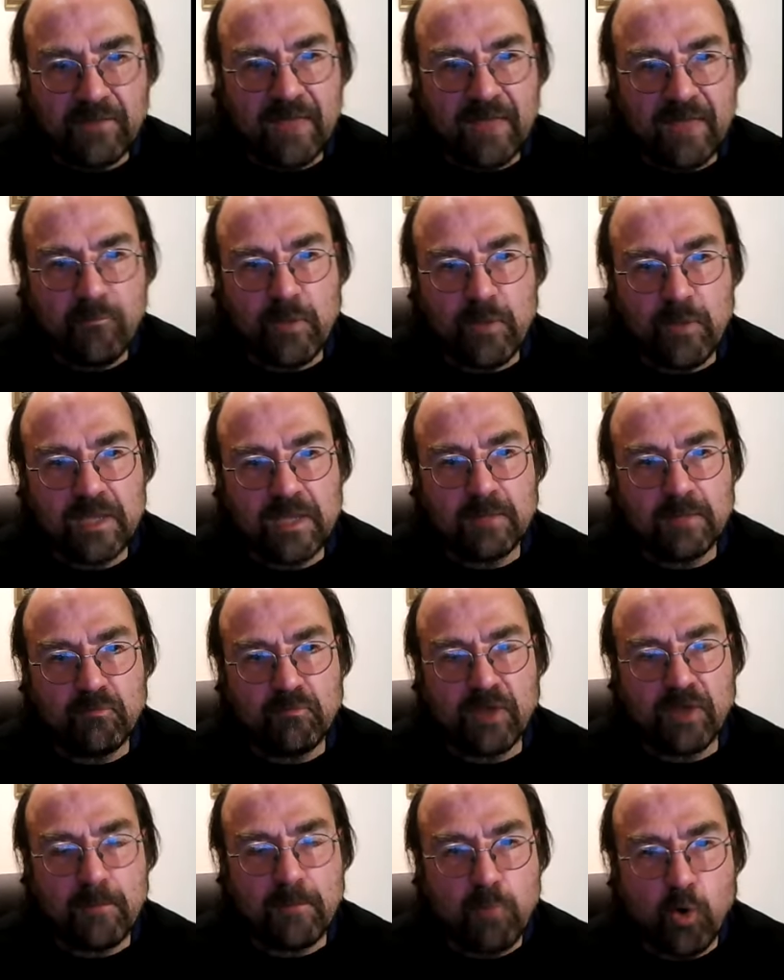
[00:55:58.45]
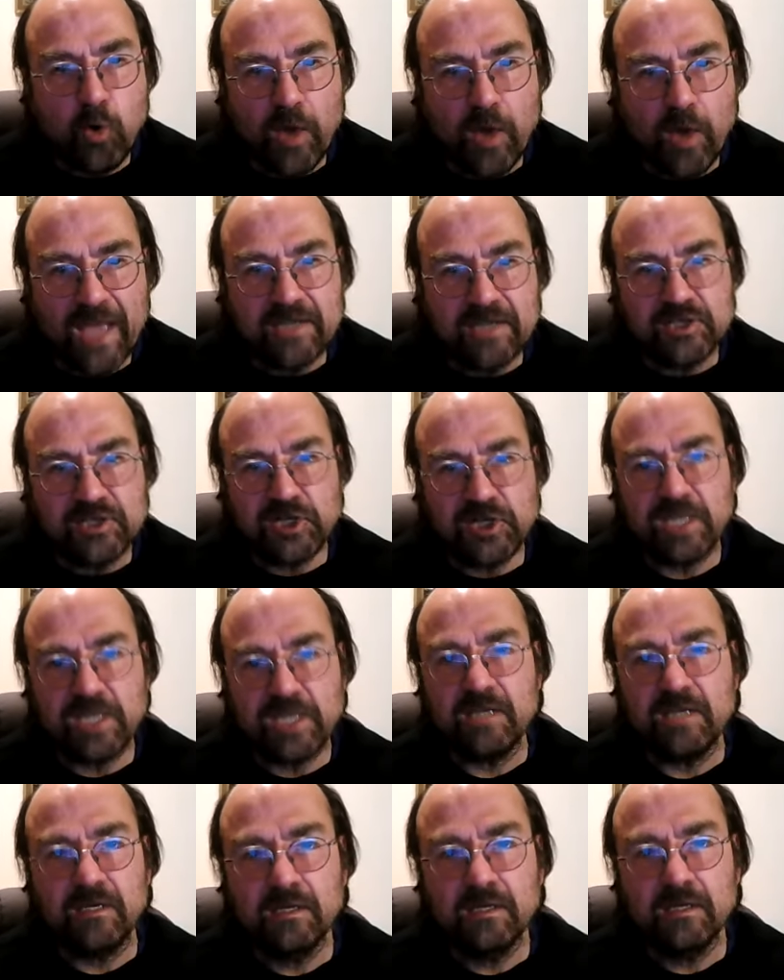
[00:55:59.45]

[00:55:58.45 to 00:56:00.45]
if we can bring more energy